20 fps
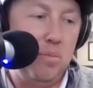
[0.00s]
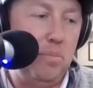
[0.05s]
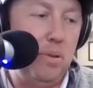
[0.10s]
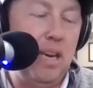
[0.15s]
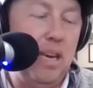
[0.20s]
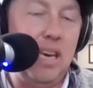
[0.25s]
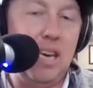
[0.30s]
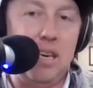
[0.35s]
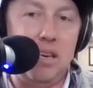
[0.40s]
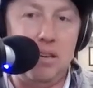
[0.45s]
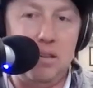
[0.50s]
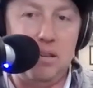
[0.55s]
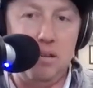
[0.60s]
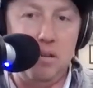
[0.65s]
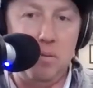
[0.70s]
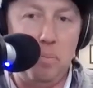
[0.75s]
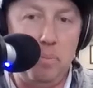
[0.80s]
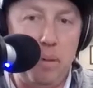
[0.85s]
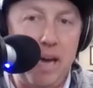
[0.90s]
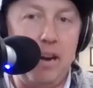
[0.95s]
being
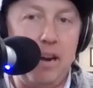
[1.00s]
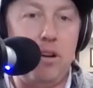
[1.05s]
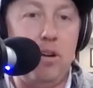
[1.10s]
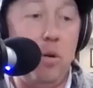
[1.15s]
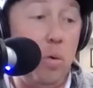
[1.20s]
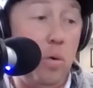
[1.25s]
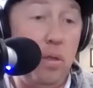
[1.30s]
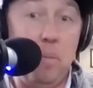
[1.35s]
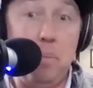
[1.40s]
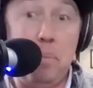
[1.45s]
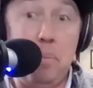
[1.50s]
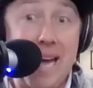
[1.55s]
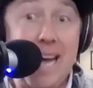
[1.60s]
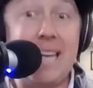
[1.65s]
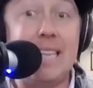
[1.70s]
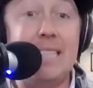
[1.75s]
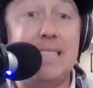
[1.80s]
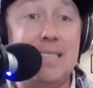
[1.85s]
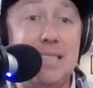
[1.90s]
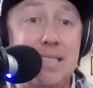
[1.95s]
better or the
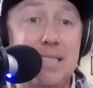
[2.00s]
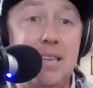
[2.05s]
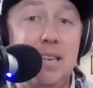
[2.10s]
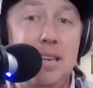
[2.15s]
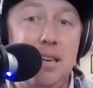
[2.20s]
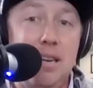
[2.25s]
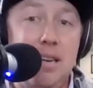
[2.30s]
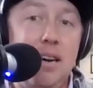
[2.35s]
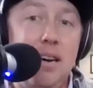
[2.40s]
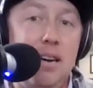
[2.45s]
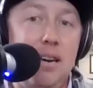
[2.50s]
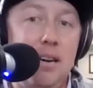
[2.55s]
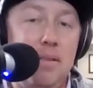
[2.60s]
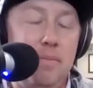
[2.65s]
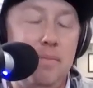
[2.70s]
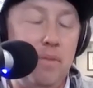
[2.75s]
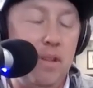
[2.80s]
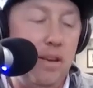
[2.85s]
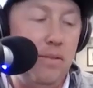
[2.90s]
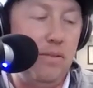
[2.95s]
best,
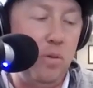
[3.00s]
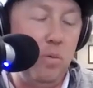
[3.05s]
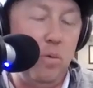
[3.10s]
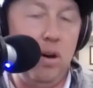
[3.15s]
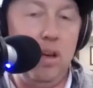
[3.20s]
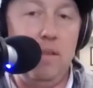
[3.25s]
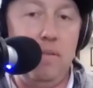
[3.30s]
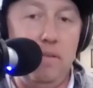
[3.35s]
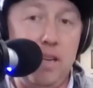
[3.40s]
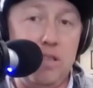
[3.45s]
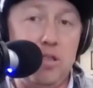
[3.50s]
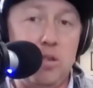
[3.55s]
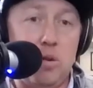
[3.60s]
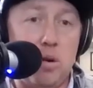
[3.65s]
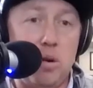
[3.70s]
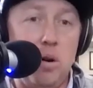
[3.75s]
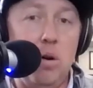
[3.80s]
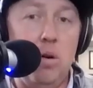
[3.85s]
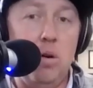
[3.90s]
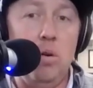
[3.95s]
if you want, if that's your
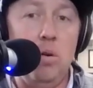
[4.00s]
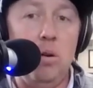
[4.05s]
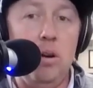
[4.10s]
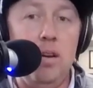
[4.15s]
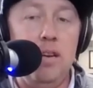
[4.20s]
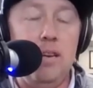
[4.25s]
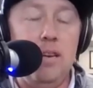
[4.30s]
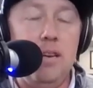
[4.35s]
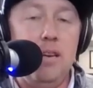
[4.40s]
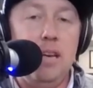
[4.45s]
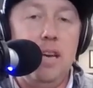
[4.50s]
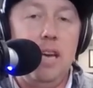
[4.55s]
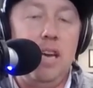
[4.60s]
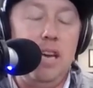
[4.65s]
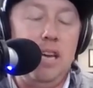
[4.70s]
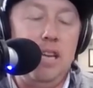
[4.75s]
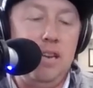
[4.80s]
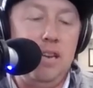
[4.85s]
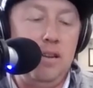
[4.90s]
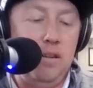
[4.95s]
goal.
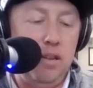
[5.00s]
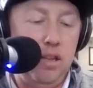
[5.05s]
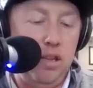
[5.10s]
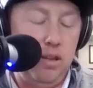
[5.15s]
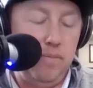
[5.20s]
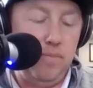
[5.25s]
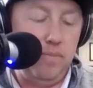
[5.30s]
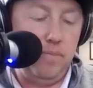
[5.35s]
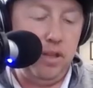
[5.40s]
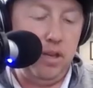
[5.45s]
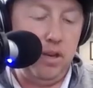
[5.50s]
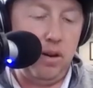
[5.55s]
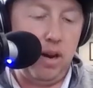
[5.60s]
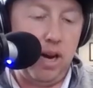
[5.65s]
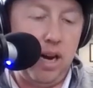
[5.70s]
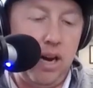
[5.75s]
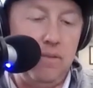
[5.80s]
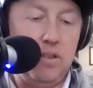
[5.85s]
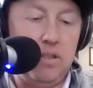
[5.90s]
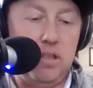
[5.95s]
And, you know,
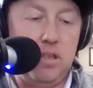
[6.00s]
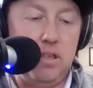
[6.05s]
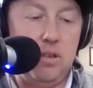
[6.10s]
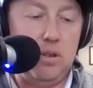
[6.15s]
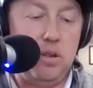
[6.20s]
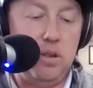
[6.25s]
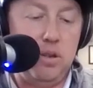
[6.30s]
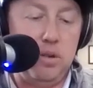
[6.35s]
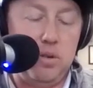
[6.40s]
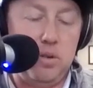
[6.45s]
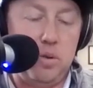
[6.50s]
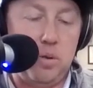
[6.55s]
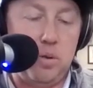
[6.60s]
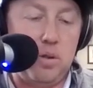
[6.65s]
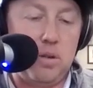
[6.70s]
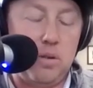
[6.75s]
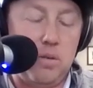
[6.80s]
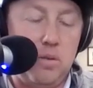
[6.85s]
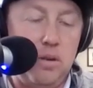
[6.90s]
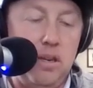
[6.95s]
obviously your
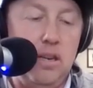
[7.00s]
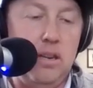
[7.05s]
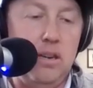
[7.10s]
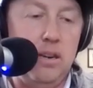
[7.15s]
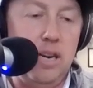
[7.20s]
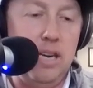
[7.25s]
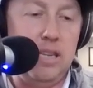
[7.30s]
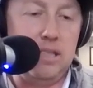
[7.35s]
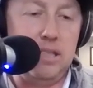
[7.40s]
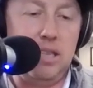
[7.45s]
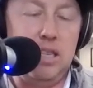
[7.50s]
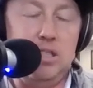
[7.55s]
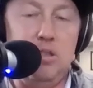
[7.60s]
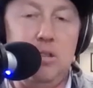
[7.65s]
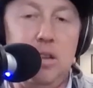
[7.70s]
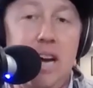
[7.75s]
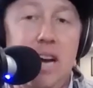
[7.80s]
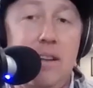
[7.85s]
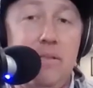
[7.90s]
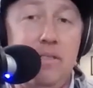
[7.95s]
tour career has led you
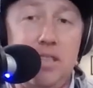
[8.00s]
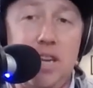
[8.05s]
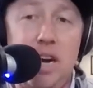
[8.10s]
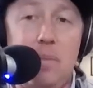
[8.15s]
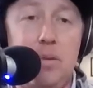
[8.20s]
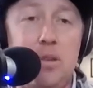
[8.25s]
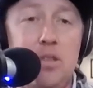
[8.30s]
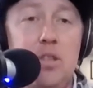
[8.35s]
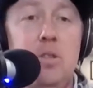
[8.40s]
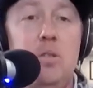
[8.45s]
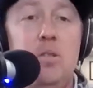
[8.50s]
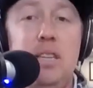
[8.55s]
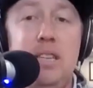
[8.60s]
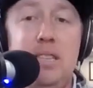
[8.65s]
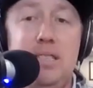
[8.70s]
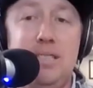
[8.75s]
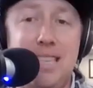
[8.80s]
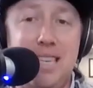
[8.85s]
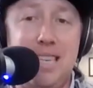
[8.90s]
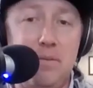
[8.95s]
to have these
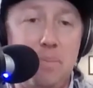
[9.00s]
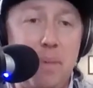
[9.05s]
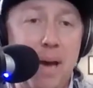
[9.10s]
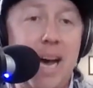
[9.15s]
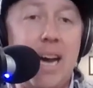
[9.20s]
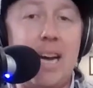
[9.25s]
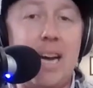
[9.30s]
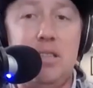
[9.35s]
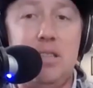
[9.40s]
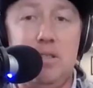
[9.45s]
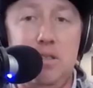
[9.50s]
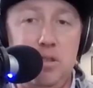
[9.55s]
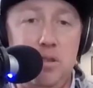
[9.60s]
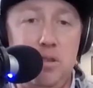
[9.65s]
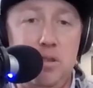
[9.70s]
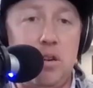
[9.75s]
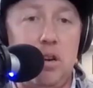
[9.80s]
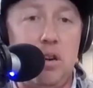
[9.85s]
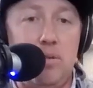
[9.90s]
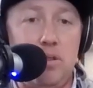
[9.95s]
opportunities to give back to the
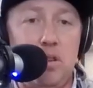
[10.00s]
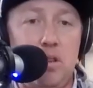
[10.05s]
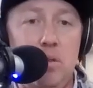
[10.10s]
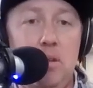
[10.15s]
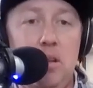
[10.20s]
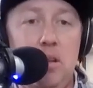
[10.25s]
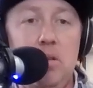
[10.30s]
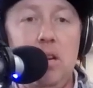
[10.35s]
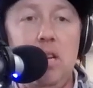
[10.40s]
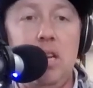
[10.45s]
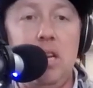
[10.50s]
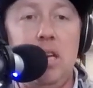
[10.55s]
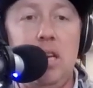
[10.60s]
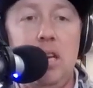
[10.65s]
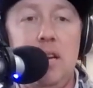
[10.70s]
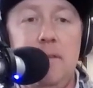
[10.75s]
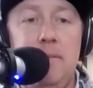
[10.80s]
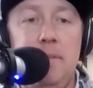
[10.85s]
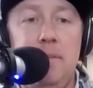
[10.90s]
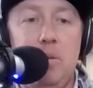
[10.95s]
junior golf community
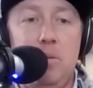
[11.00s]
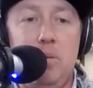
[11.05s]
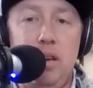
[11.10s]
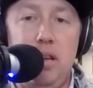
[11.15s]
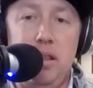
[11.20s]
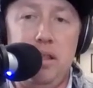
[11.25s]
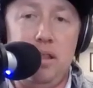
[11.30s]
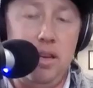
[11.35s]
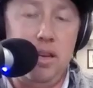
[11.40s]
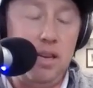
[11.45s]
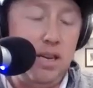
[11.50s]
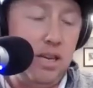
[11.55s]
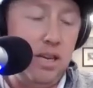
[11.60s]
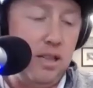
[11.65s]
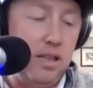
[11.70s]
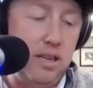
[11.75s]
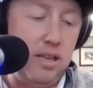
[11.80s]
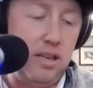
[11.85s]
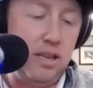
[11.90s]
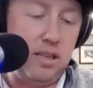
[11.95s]
with
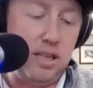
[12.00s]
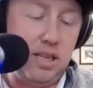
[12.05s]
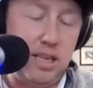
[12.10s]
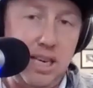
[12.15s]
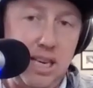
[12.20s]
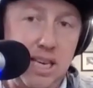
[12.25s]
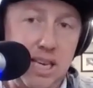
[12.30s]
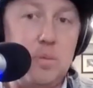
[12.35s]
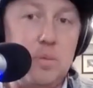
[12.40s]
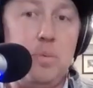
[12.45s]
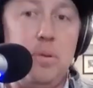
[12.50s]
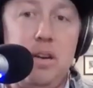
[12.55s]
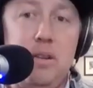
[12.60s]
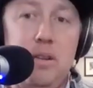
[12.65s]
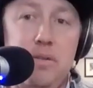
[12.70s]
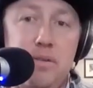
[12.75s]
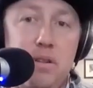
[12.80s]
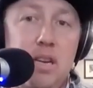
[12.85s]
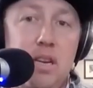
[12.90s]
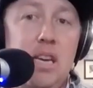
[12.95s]
the Kids Play
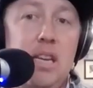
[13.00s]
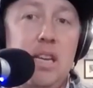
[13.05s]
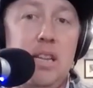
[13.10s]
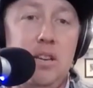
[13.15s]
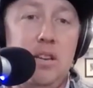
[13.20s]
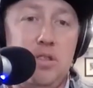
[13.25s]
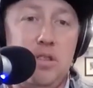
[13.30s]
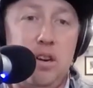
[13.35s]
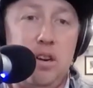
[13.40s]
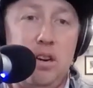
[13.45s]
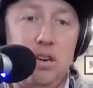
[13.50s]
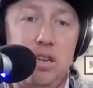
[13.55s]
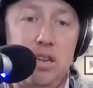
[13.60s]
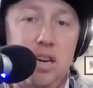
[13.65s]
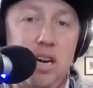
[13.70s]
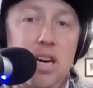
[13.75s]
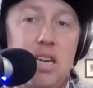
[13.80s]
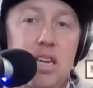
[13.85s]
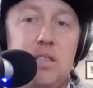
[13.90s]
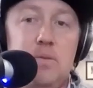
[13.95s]
Free that you started in
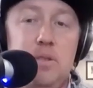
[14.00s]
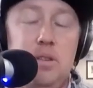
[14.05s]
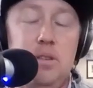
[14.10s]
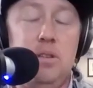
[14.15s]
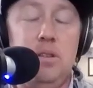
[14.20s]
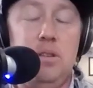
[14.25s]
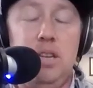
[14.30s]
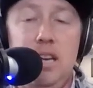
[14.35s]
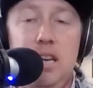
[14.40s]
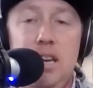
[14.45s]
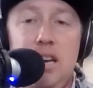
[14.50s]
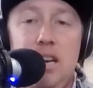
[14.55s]
Knoxville.